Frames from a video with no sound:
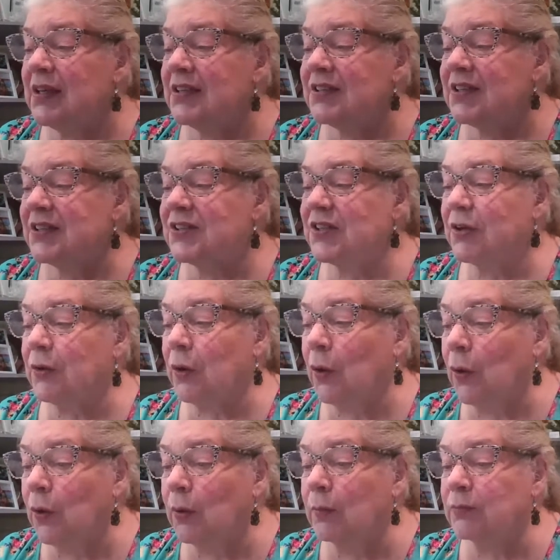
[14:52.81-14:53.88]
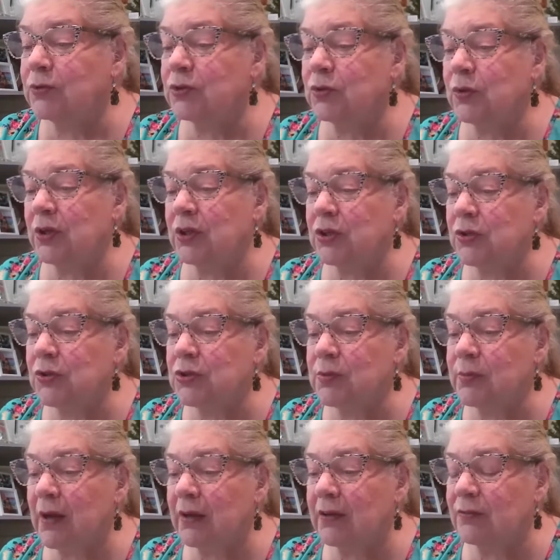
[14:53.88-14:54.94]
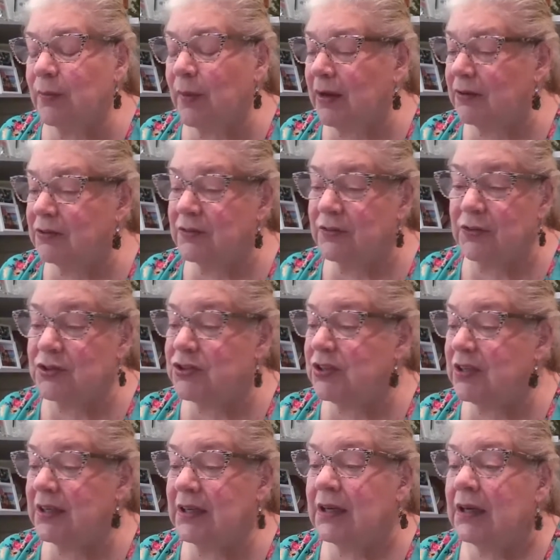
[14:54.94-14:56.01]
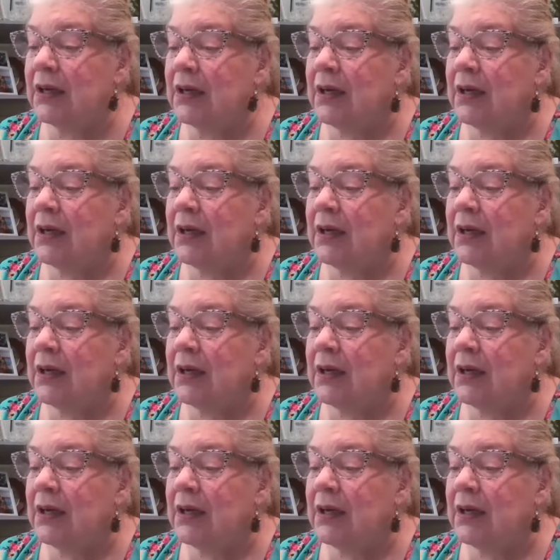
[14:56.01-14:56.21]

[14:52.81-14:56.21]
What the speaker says: since they're home to a huge amount of biodiversity